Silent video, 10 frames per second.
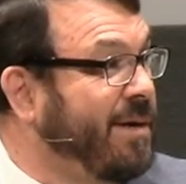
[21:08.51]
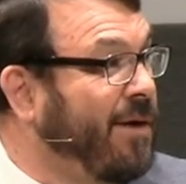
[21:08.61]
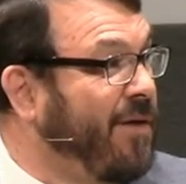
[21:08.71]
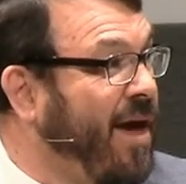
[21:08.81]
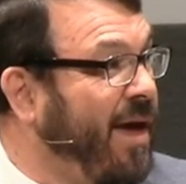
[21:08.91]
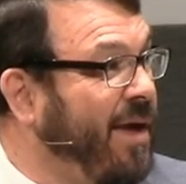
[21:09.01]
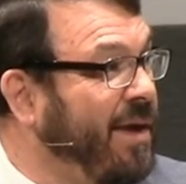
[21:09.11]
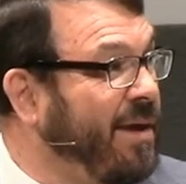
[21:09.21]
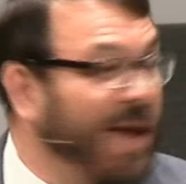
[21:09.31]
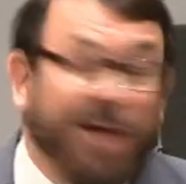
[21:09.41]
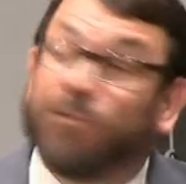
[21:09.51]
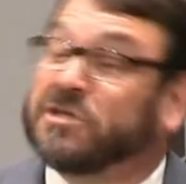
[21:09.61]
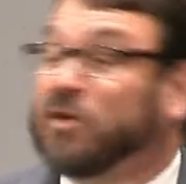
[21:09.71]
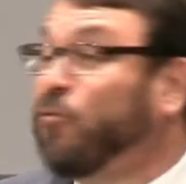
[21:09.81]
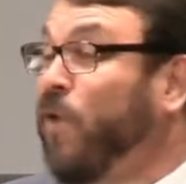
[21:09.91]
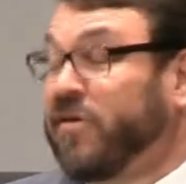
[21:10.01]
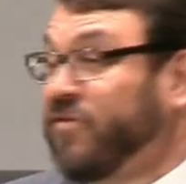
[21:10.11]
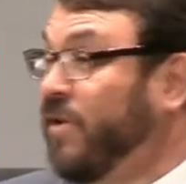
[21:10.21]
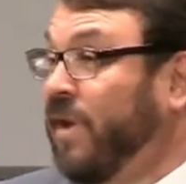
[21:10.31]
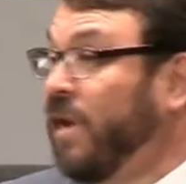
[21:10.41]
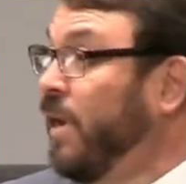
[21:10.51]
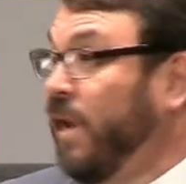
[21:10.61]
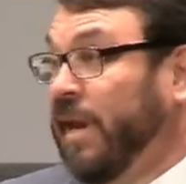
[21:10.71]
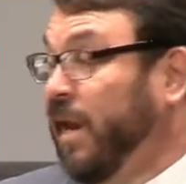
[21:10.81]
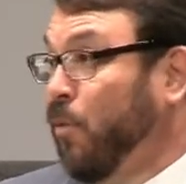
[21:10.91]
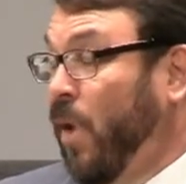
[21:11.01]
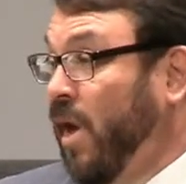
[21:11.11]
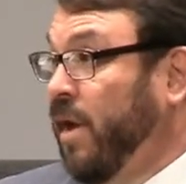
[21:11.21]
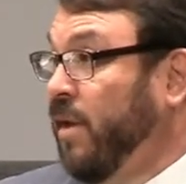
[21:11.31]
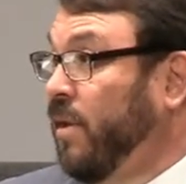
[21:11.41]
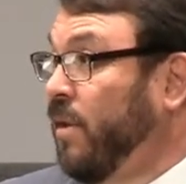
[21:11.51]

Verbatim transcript: Okay? He was arrested anyway.